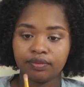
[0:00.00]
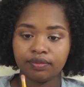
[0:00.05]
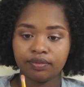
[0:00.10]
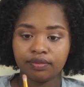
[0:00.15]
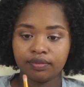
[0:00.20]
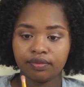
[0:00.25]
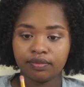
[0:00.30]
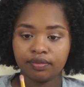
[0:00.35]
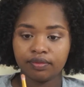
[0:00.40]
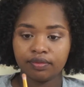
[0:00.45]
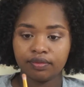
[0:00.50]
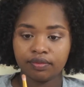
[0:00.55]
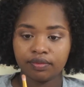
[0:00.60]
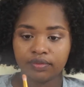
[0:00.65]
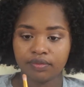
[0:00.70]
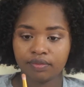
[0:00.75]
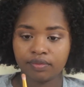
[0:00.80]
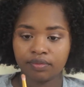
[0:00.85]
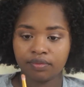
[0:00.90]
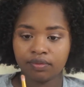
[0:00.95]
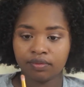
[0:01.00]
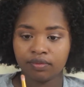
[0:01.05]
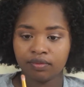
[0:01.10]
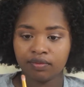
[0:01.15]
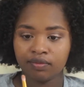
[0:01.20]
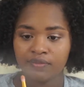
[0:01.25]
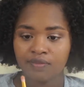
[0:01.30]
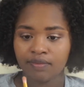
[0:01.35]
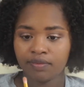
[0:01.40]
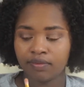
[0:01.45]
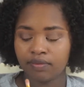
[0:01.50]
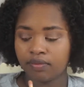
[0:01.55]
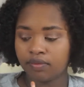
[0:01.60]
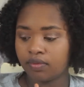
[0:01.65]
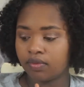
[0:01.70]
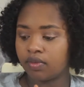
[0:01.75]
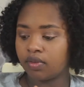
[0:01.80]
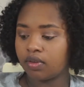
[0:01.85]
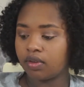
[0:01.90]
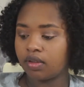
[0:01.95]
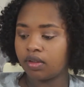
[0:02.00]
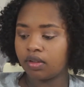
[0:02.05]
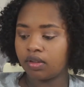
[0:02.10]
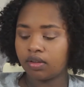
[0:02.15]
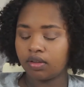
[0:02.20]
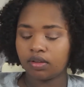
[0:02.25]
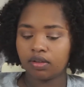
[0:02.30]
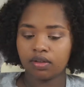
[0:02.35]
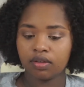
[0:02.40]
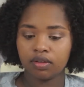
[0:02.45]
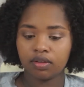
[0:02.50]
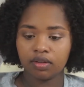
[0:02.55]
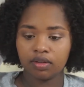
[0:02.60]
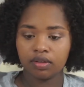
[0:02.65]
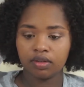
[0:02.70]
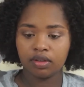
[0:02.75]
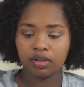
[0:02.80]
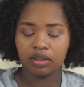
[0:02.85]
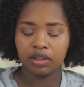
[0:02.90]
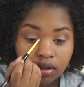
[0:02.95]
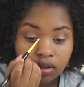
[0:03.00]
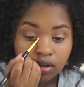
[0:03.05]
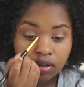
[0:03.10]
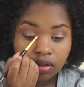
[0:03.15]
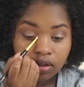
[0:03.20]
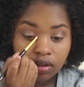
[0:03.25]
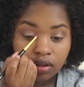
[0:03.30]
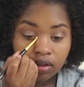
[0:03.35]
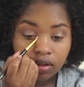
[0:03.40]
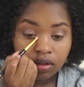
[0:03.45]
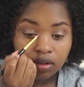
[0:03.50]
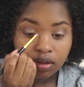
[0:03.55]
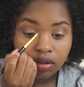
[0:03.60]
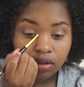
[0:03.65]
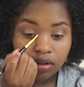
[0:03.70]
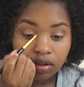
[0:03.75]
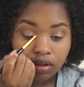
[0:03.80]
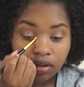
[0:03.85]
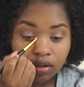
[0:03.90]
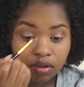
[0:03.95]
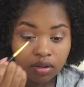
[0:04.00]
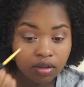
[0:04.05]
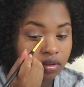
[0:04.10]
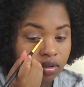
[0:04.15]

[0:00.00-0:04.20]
Nothing is said.